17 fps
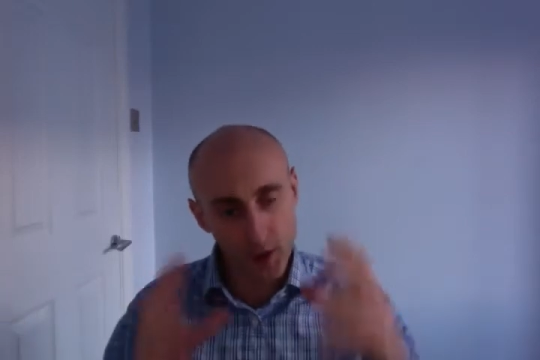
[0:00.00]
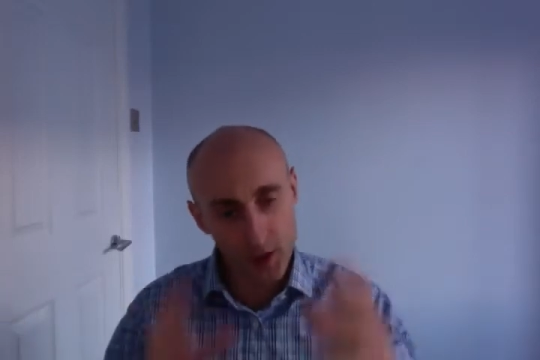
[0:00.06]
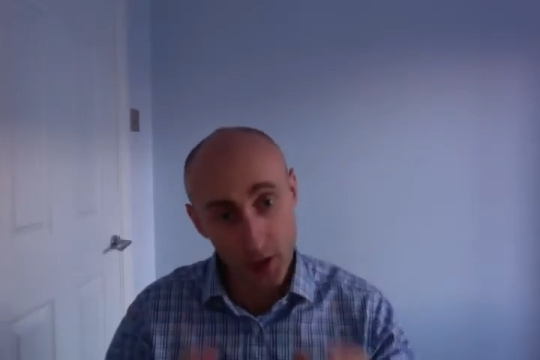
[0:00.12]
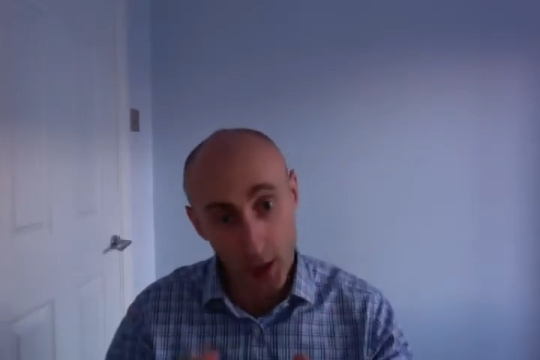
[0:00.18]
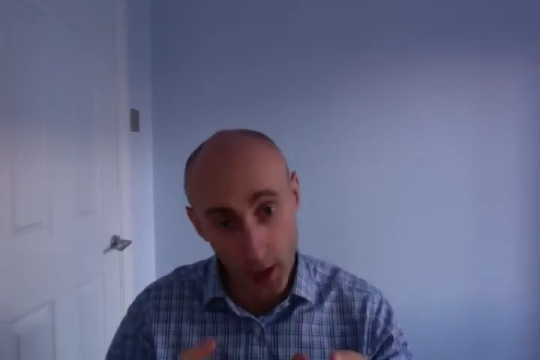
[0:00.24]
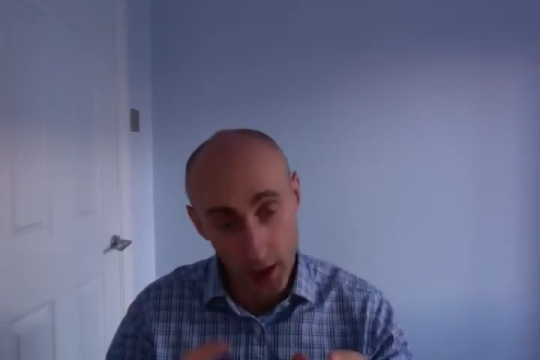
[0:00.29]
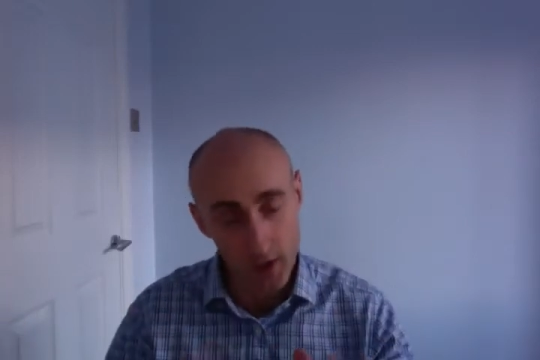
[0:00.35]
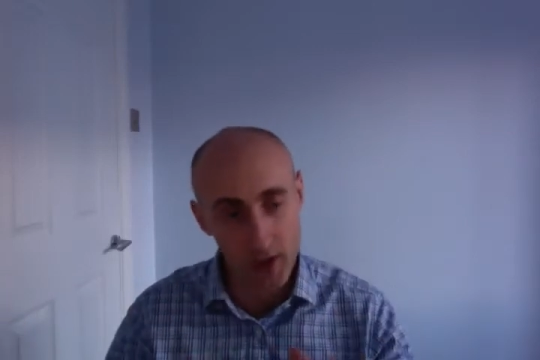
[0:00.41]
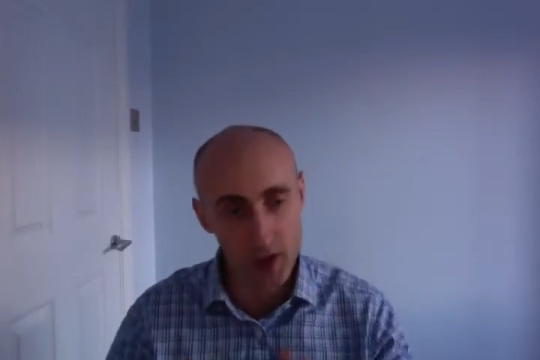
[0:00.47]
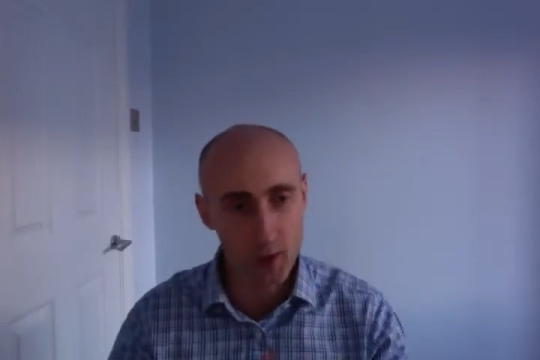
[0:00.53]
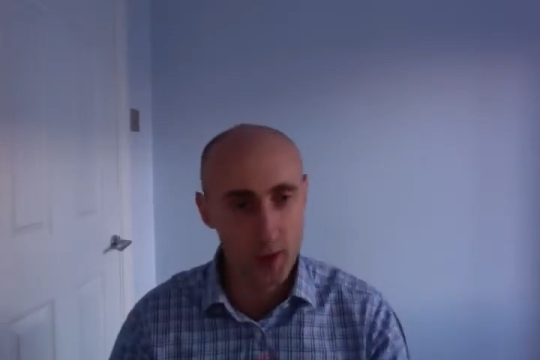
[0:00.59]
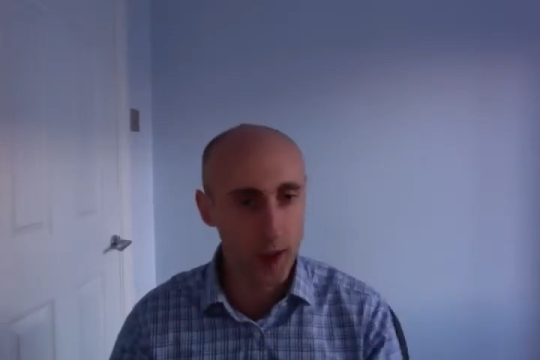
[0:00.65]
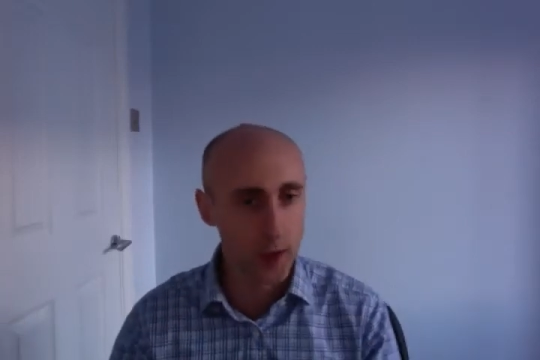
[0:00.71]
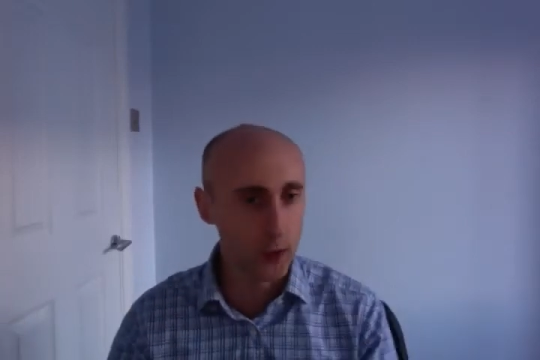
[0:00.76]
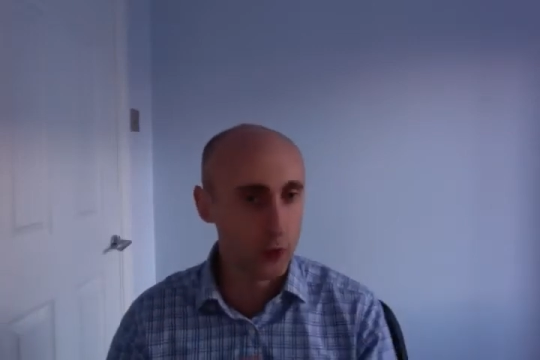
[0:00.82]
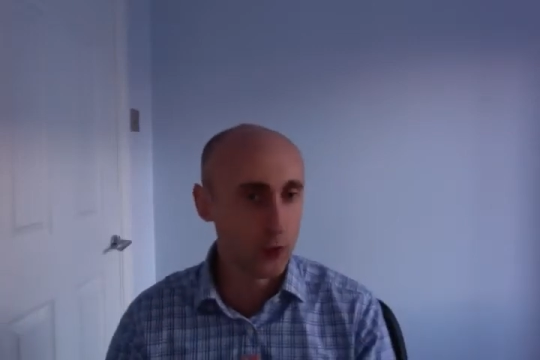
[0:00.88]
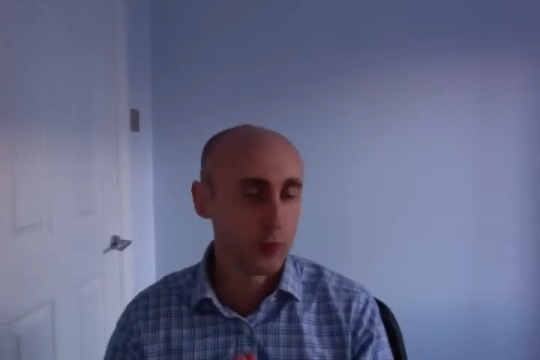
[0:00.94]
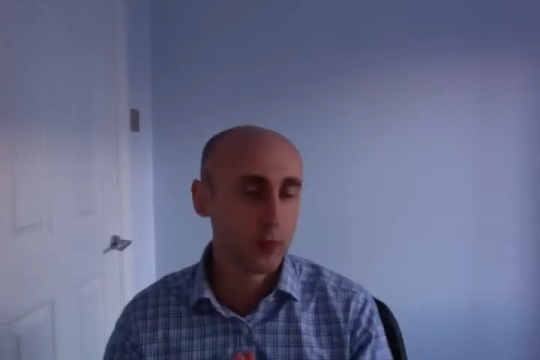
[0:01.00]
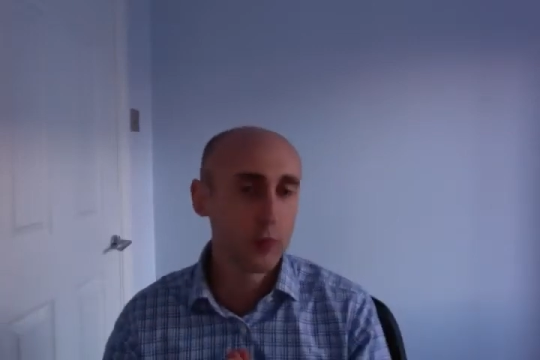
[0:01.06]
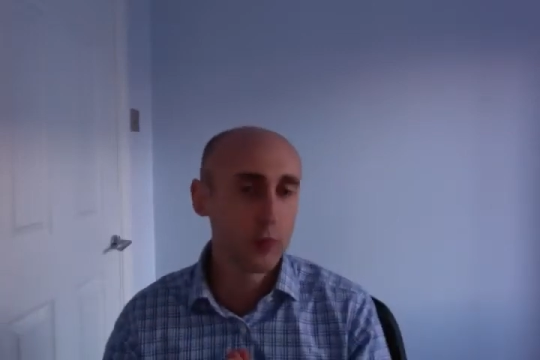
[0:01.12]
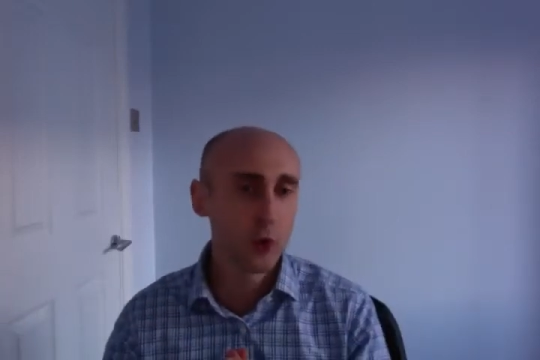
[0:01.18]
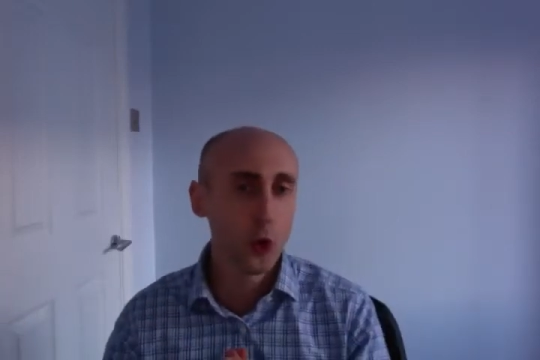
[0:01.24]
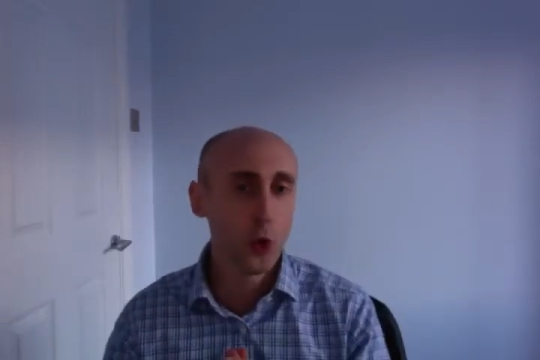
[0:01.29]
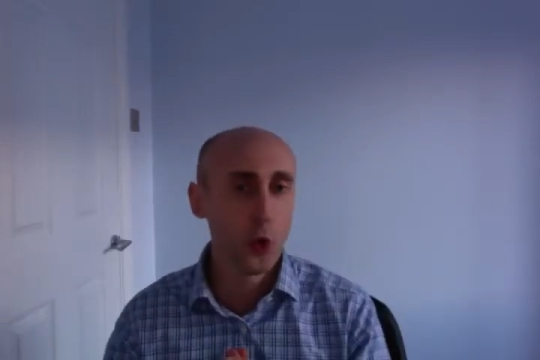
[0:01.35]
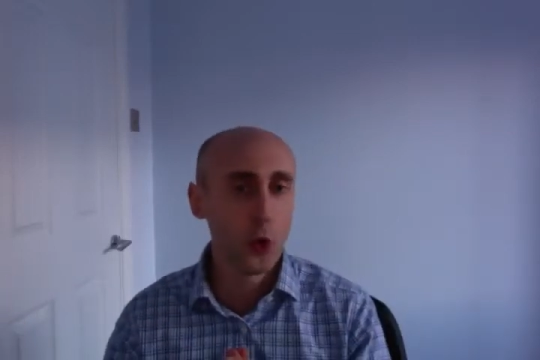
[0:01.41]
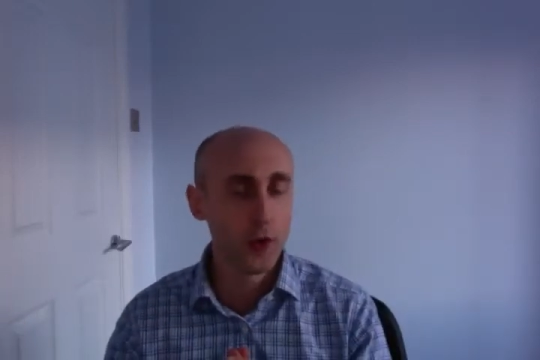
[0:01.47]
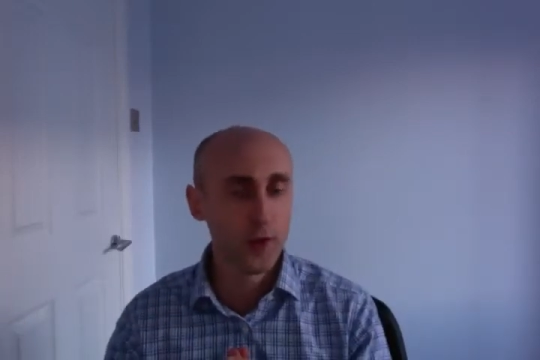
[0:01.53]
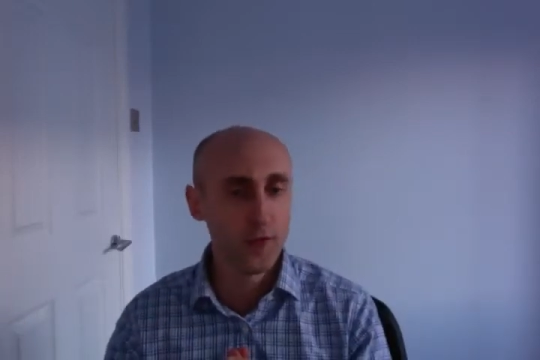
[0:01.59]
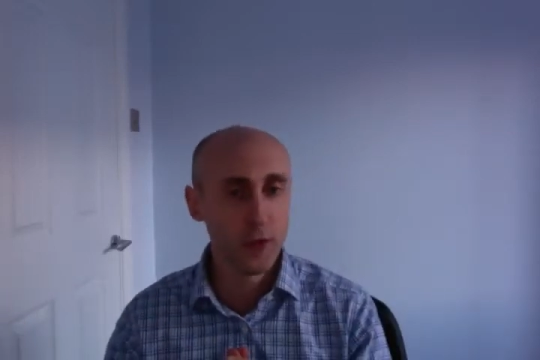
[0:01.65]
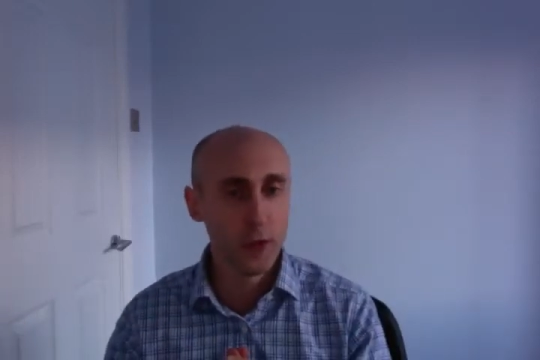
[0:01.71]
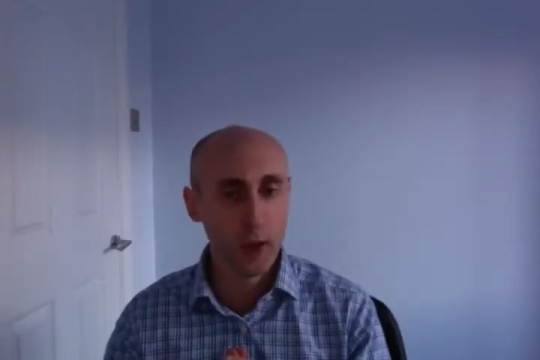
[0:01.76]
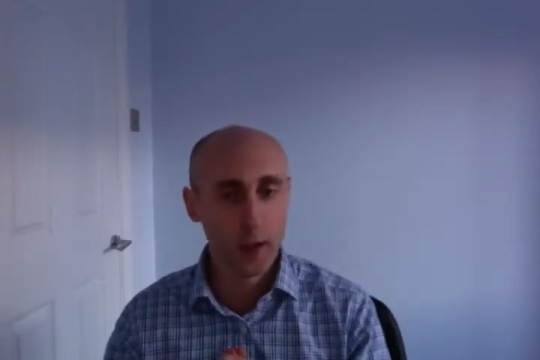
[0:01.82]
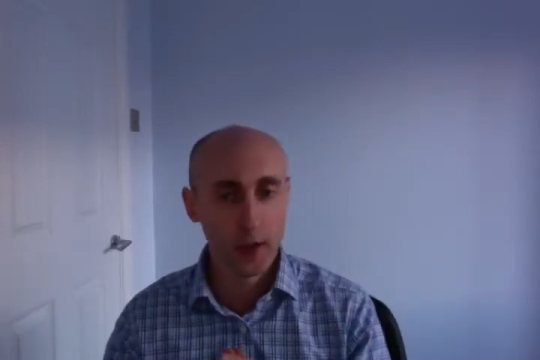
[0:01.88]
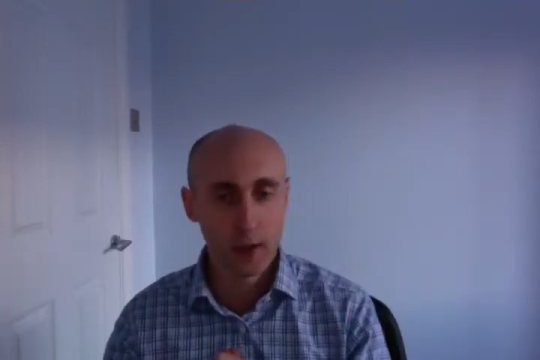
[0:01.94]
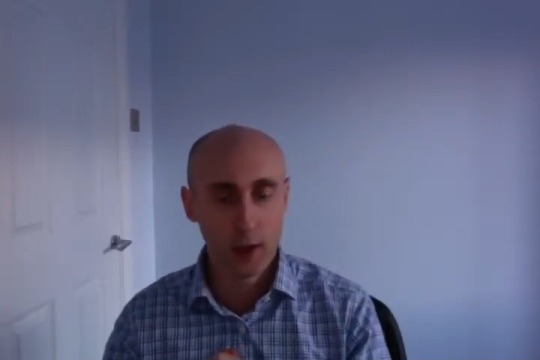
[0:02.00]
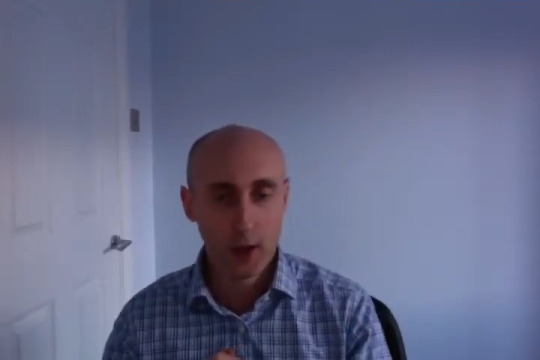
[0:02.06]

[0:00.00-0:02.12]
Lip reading: side of the spinal cord, if you like,